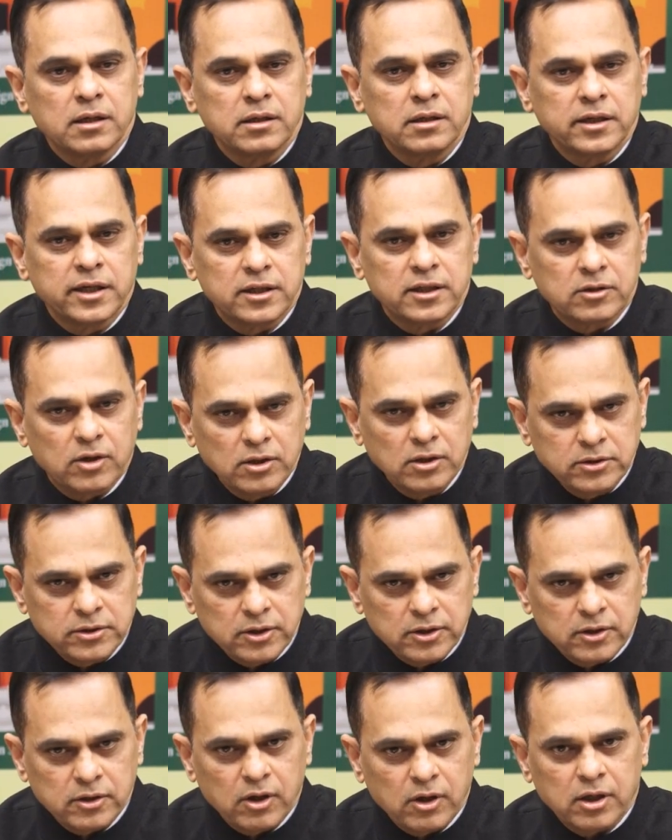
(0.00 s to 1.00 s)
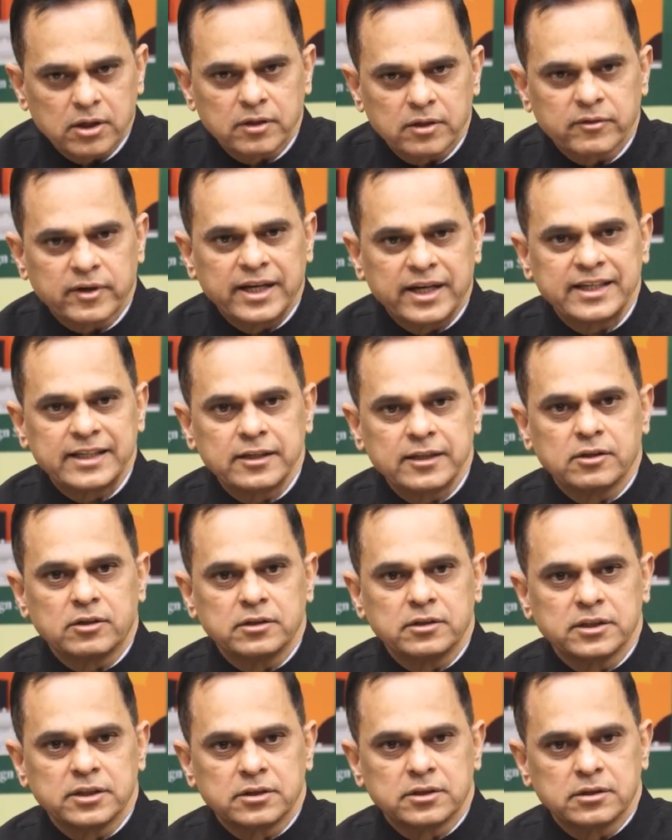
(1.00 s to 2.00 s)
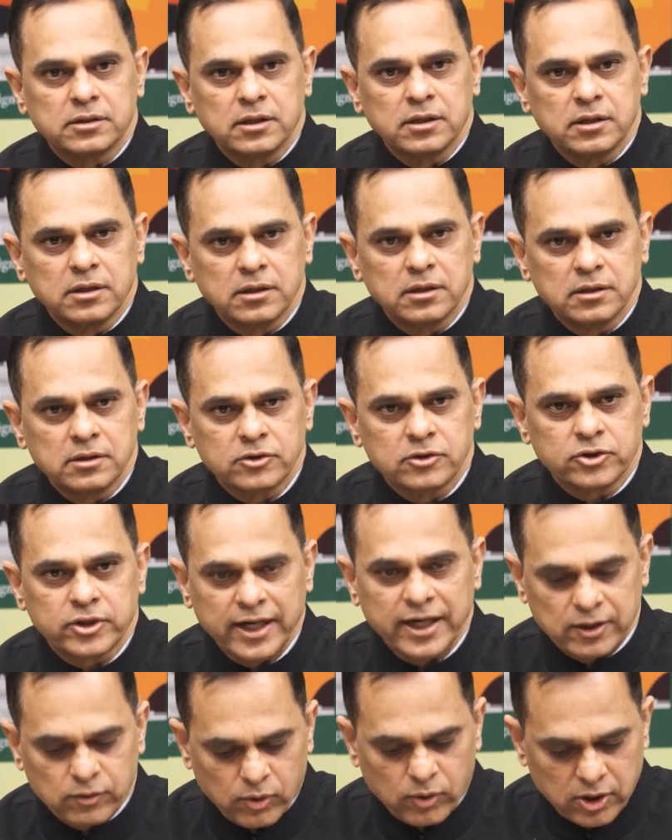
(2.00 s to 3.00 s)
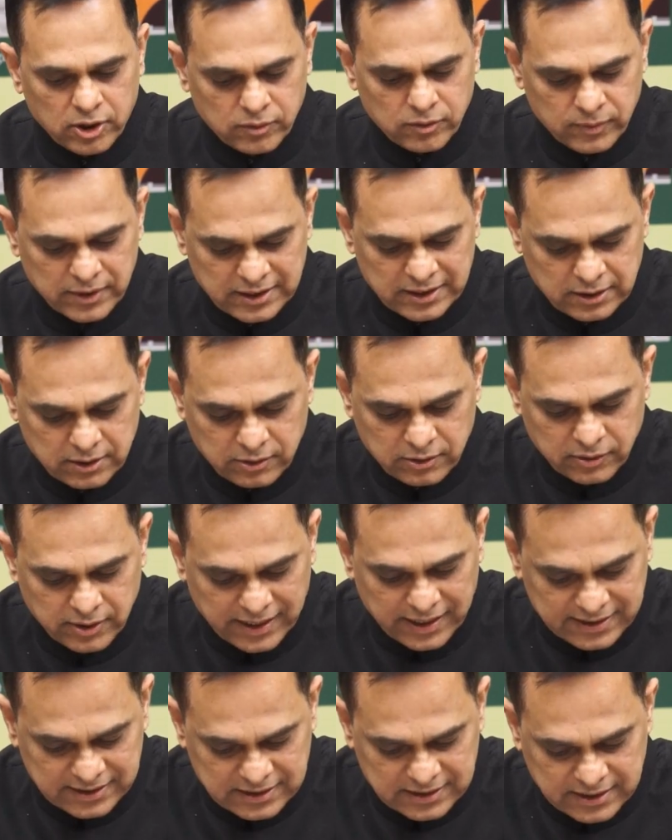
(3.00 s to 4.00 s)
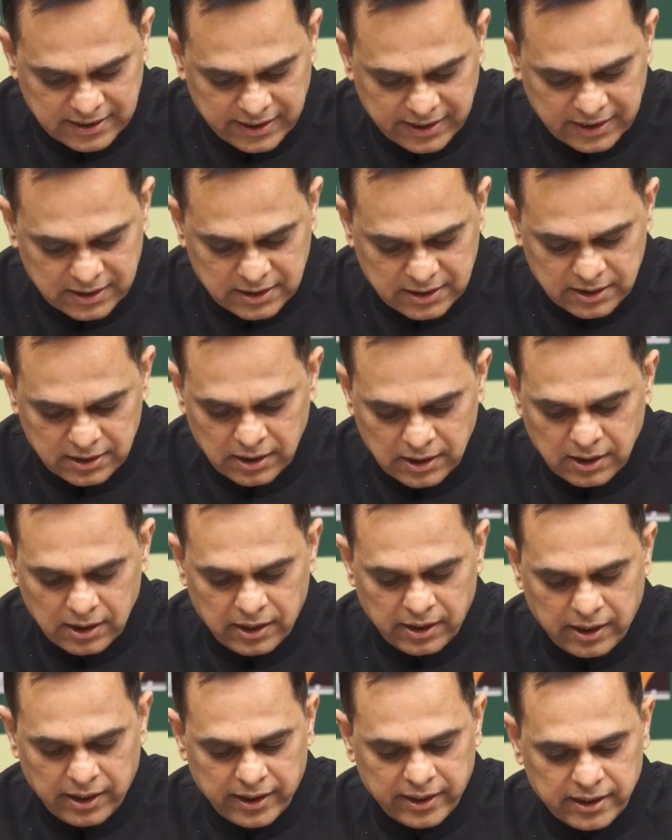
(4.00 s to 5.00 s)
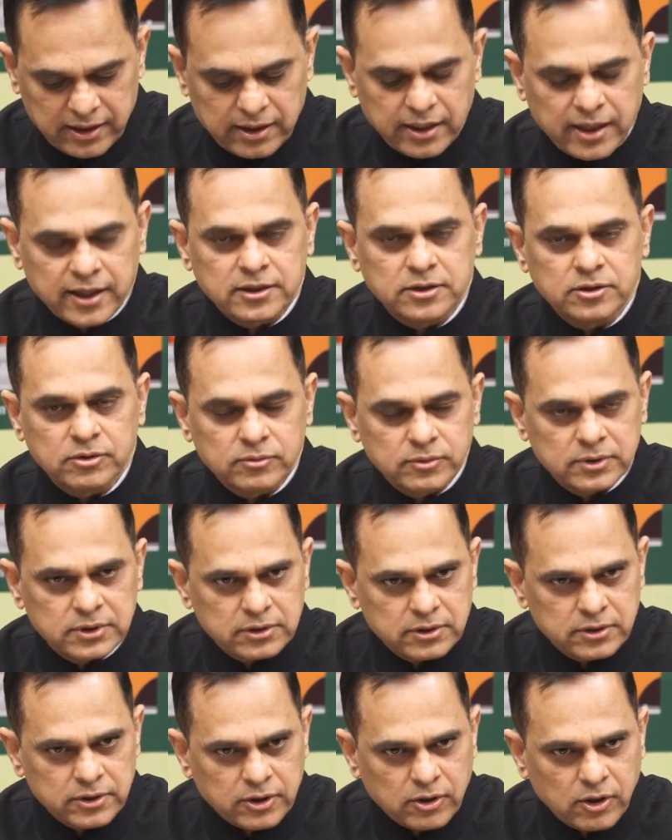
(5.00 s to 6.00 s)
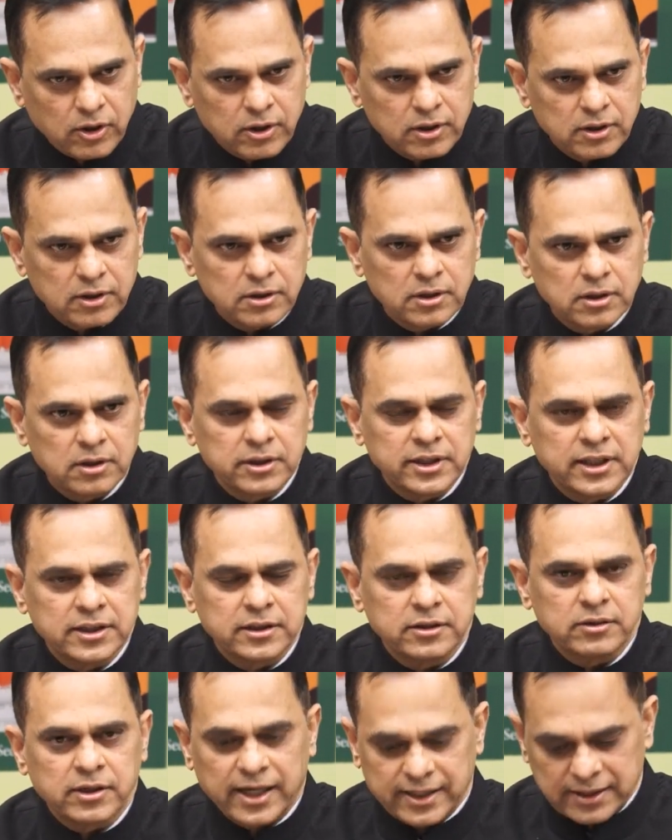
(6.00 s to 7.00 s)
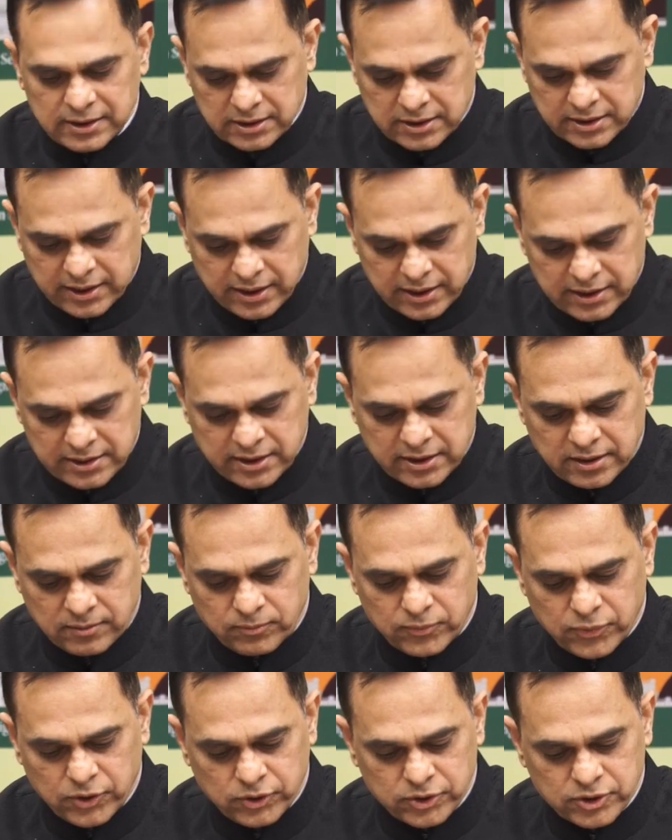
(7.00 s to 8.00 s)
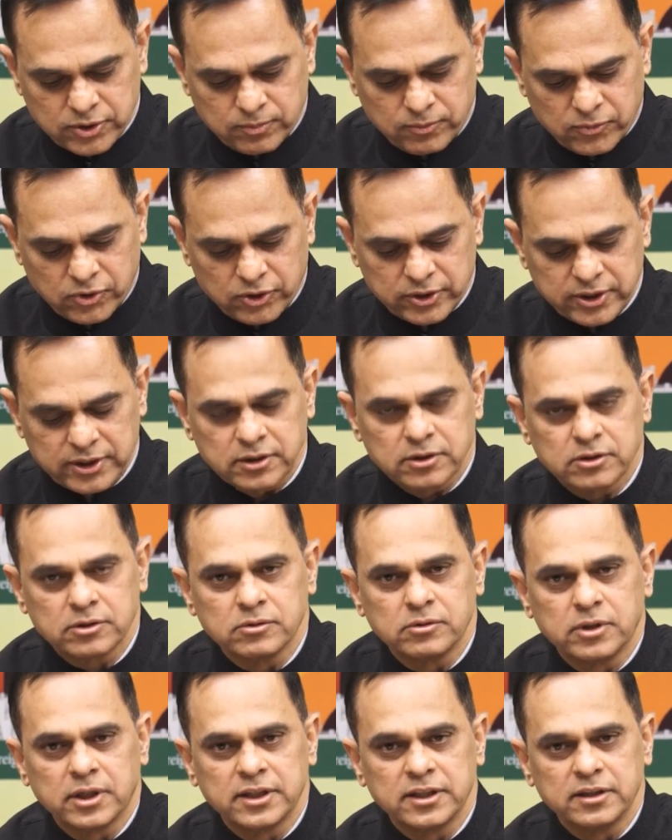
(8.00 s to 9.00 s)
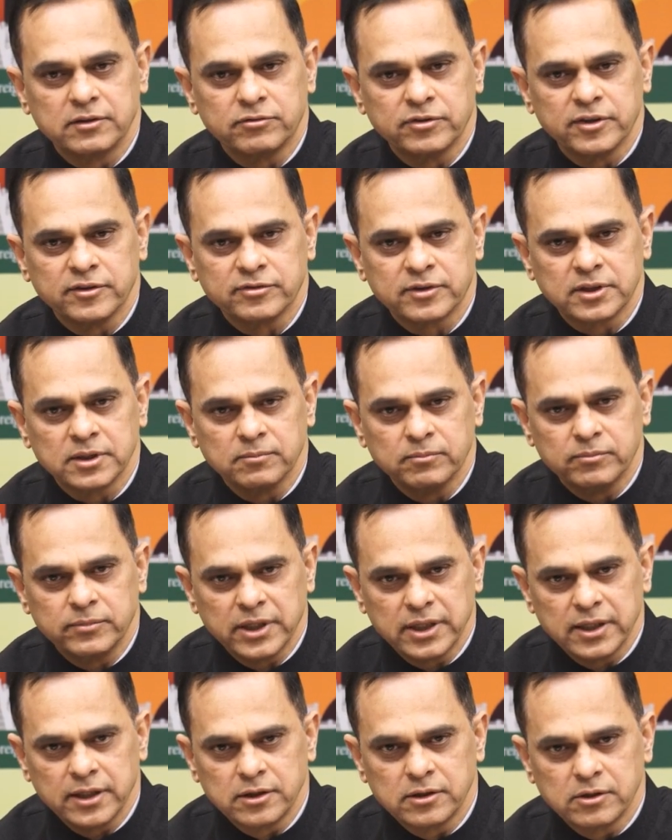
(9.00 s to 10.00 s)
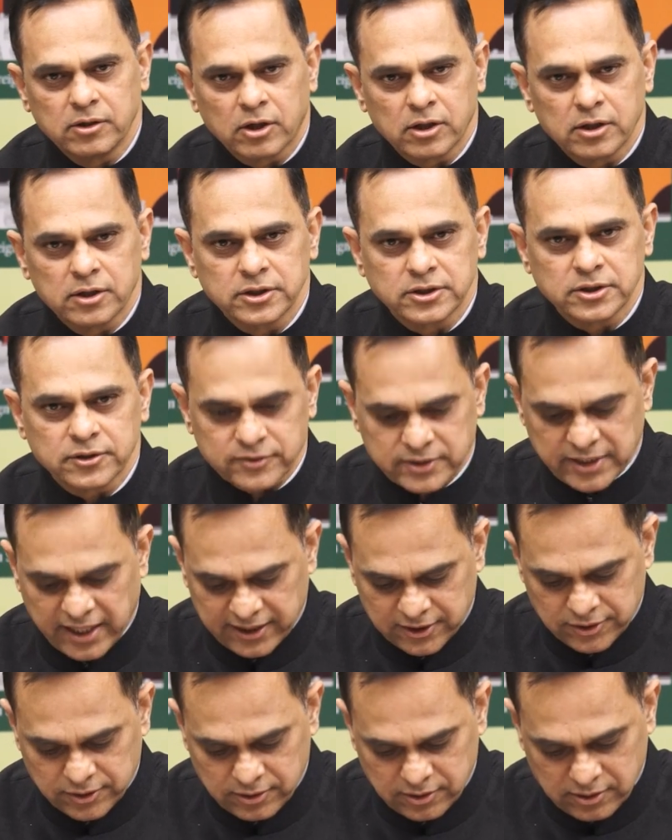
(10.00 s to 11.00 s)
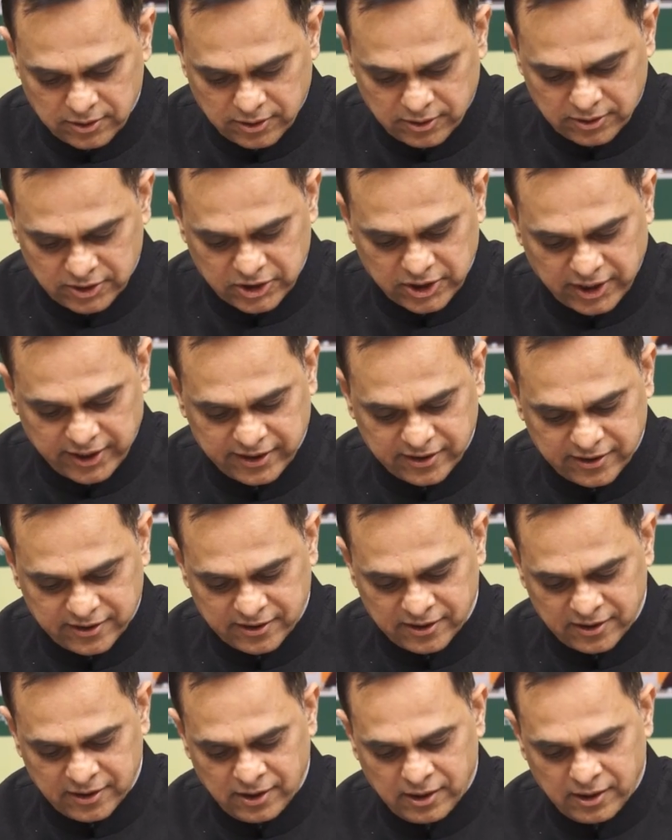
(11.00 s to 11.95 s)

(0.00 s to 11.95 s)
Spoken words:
There are also a lot of writing on this trade war with United States, And as you would recall, that the United States had imposed more than $250 billion of sanctions on China.